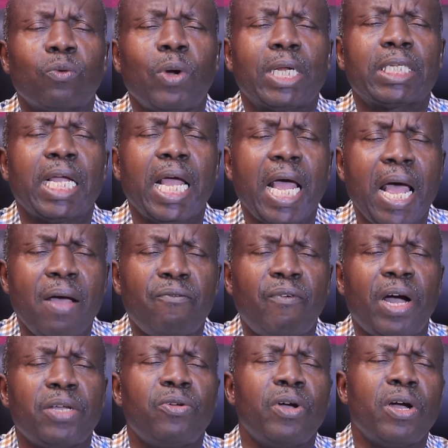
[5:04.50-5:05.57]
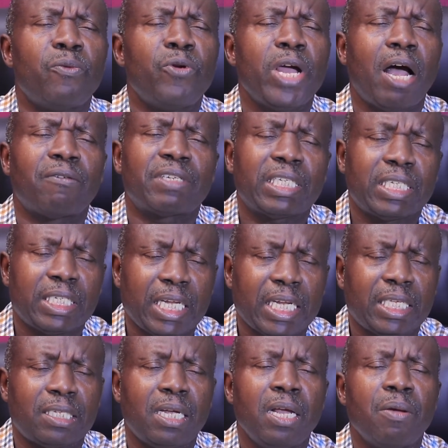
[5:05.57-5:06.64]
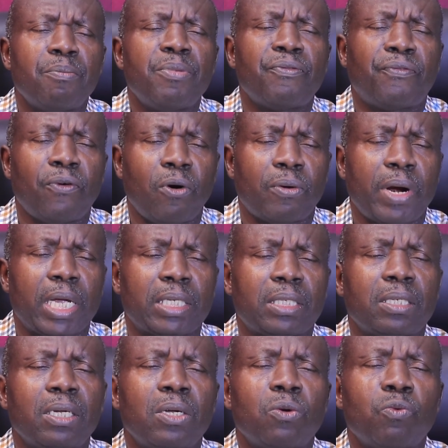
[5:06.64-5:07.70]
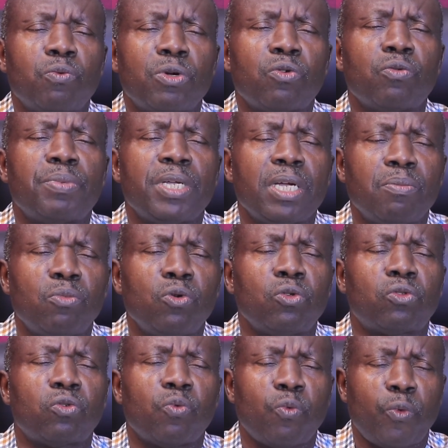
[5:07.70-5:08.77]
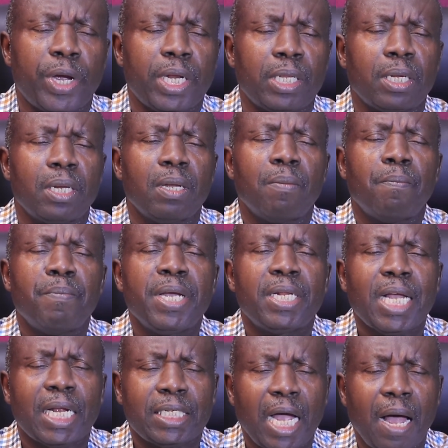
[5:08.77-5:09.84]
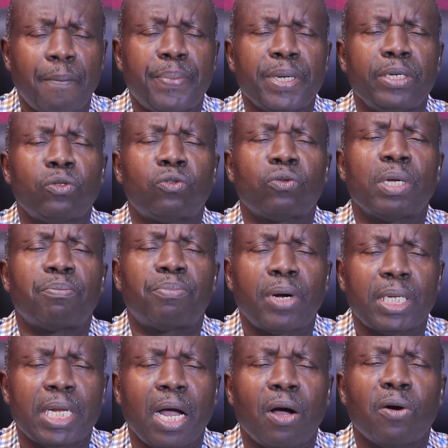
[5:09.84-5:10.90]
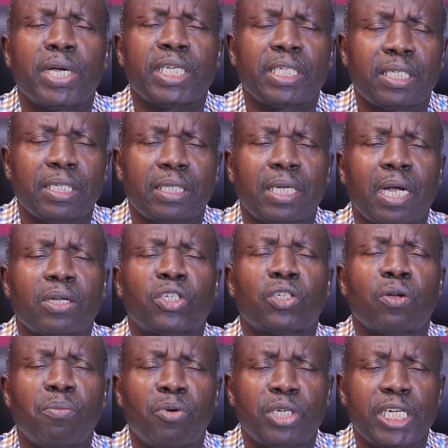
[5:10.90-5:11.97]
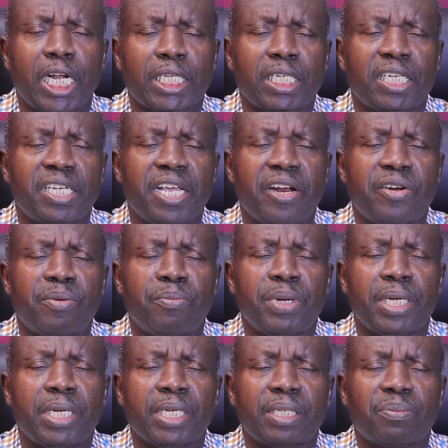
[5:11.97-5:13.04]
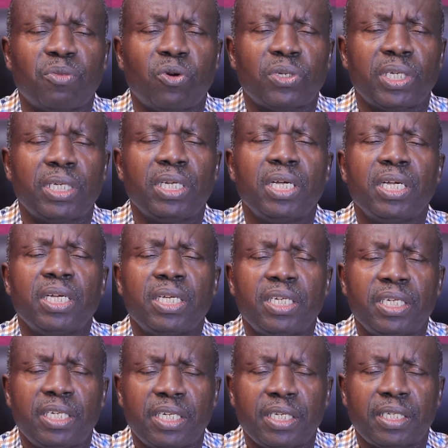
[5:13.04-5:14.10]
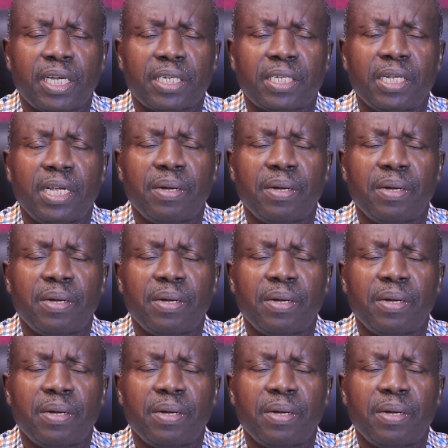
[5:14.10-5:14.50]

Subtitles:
whatever whatever we have set before us, we will be able to win. May that happen to a brother or a sister, somebody that is hearing me this morning. In Jesus' name.